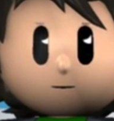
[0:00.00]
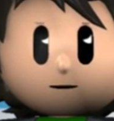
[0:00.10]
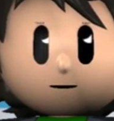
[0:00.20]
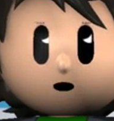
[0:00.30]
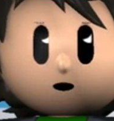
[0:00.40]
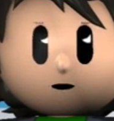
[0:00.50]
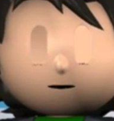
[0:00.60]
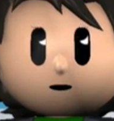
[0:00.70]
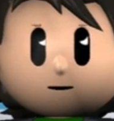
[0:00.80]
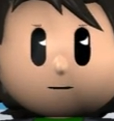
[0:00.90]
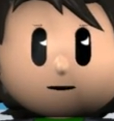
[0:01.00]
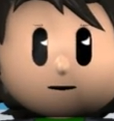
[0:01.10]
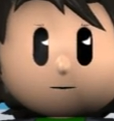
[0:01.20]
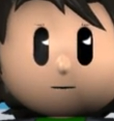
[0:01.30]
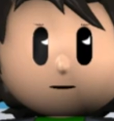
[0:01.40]
But what we do get
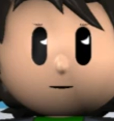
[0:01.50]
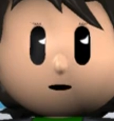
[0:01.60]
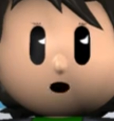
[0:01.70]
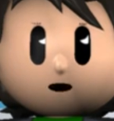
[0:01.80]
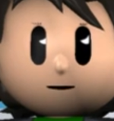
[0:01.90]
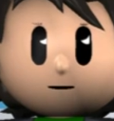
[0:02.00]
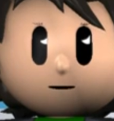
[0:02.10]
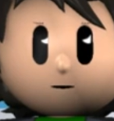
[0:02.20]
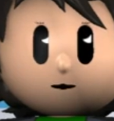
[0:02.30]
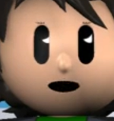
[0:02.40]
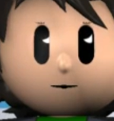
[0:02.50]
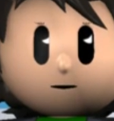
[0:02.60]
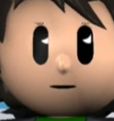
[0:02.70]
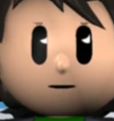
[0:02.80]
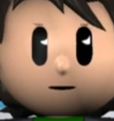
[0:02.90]
is surely worth the price
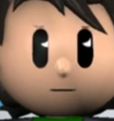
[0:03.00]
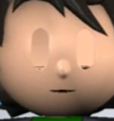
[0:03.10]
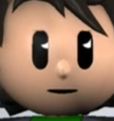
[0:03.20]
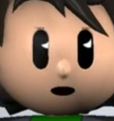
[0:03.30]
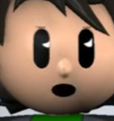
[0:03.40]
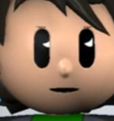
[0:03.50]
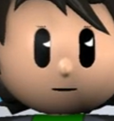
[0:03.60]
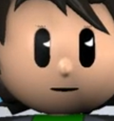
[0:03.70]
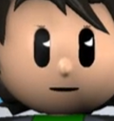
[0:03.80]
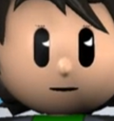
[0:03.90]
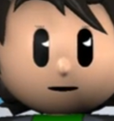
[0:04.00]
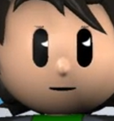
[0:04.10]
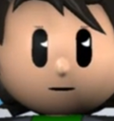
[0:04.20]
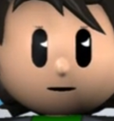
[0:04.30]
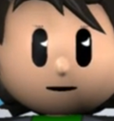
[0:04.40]
of admission, and maybe
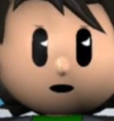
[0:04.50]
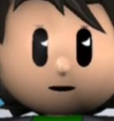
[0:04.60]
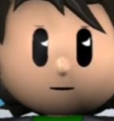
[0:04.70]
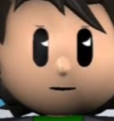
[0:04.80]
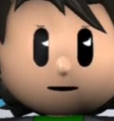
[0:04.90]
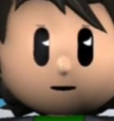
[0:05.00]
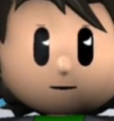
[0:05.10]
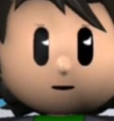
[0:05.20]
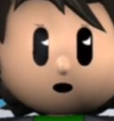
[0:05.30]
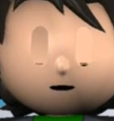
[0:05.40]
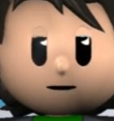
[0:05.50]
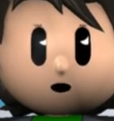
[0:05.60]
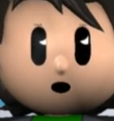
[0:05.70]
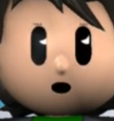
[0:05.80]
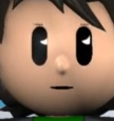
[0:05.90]
even a bag of popcorn
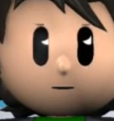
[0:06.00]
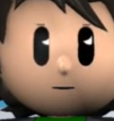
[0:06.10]
too.